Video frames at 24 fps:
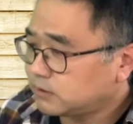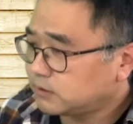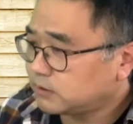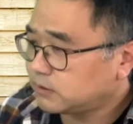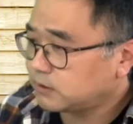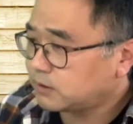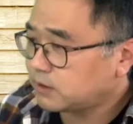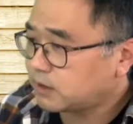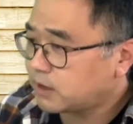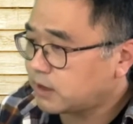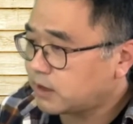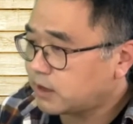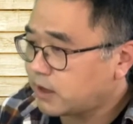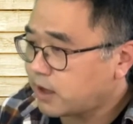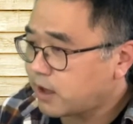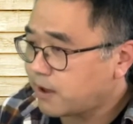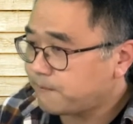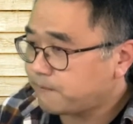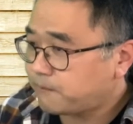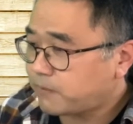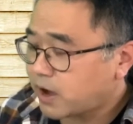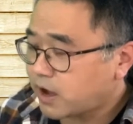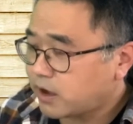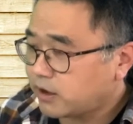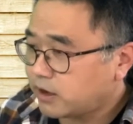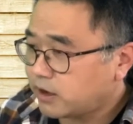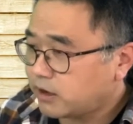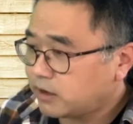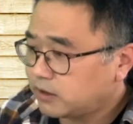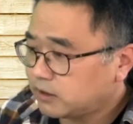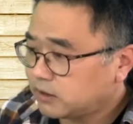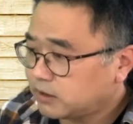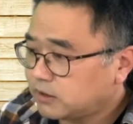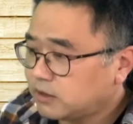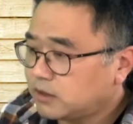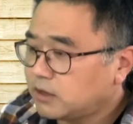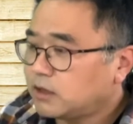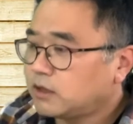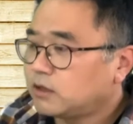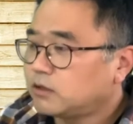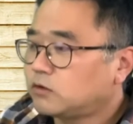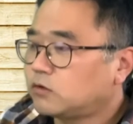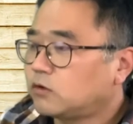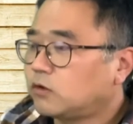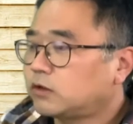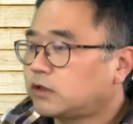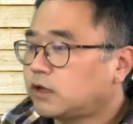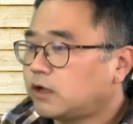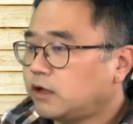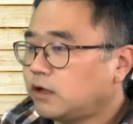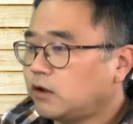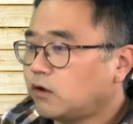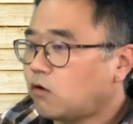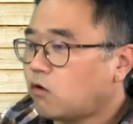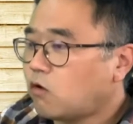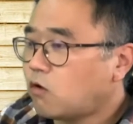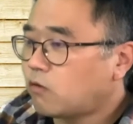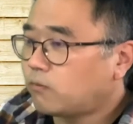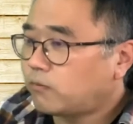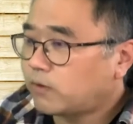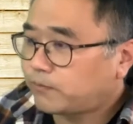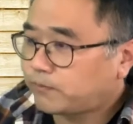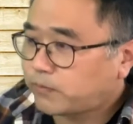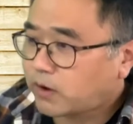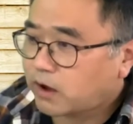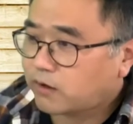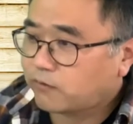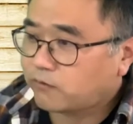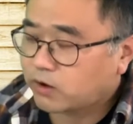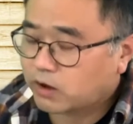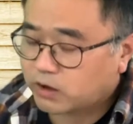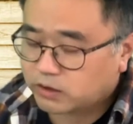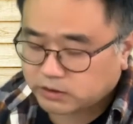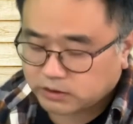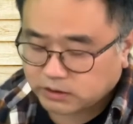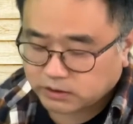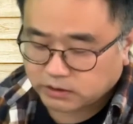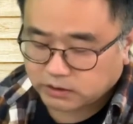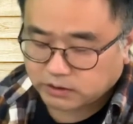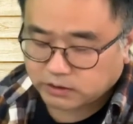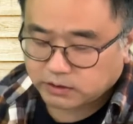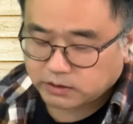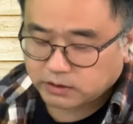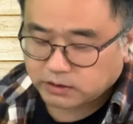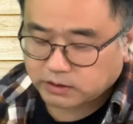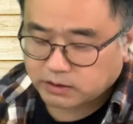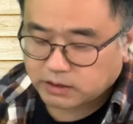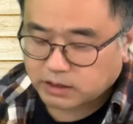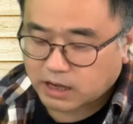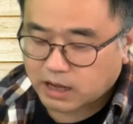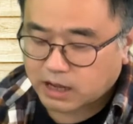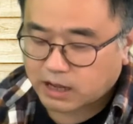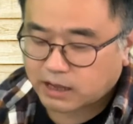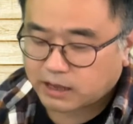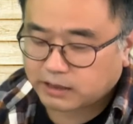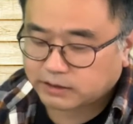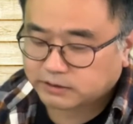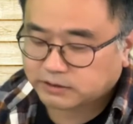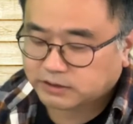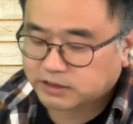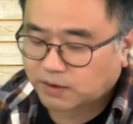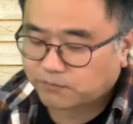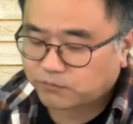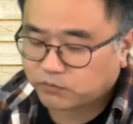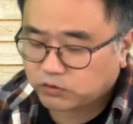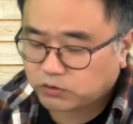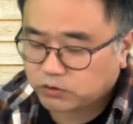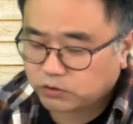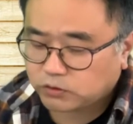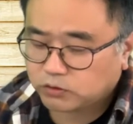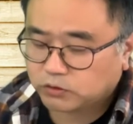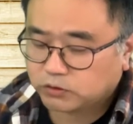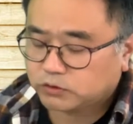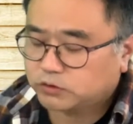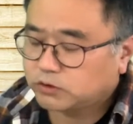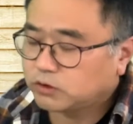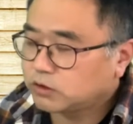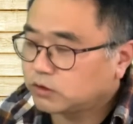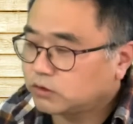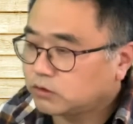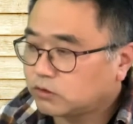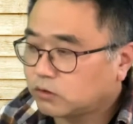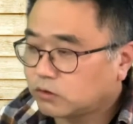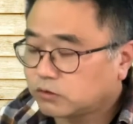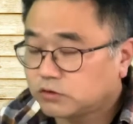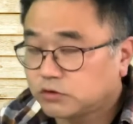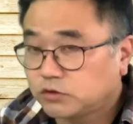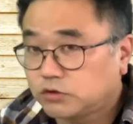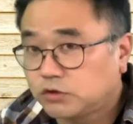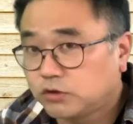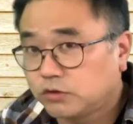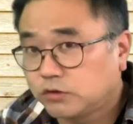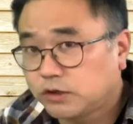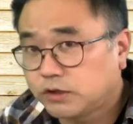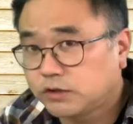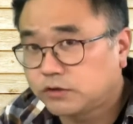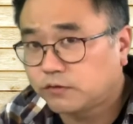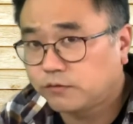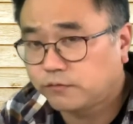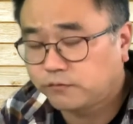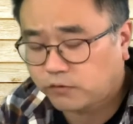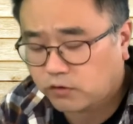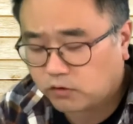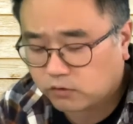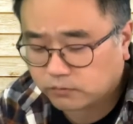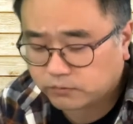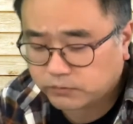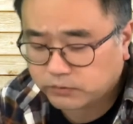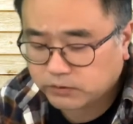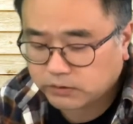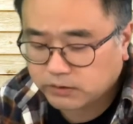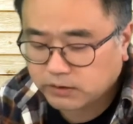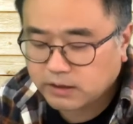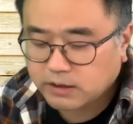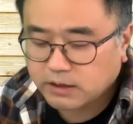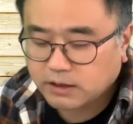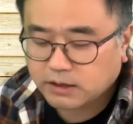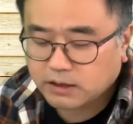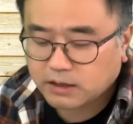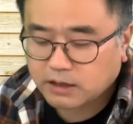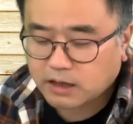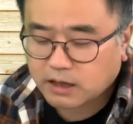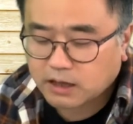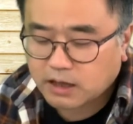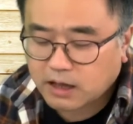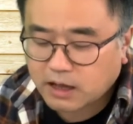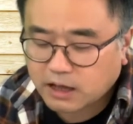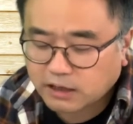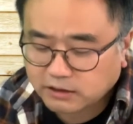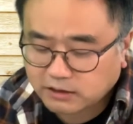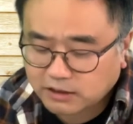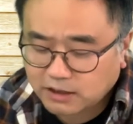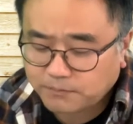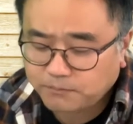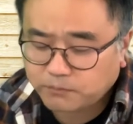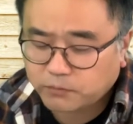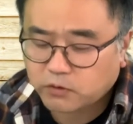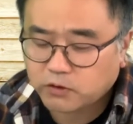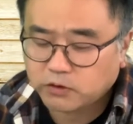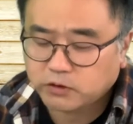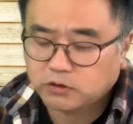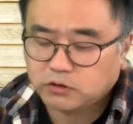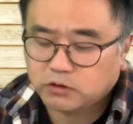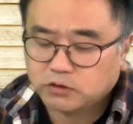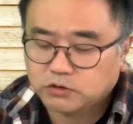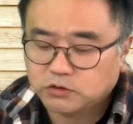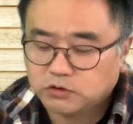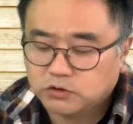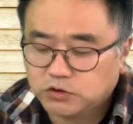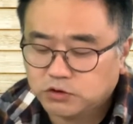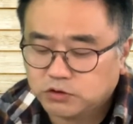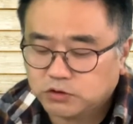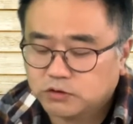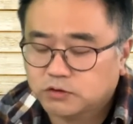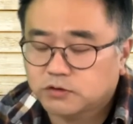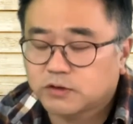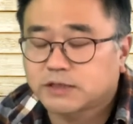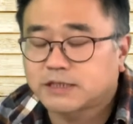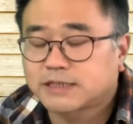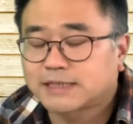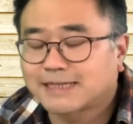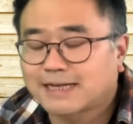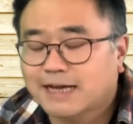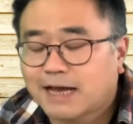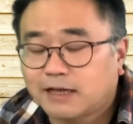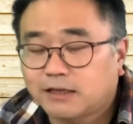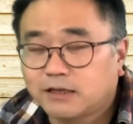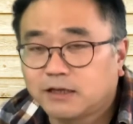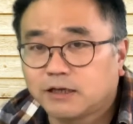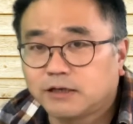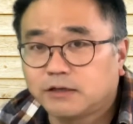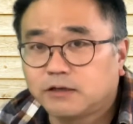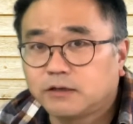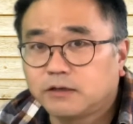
Empire totally overpowered and subdued those Jewish revolt. At that point, Jews are scattered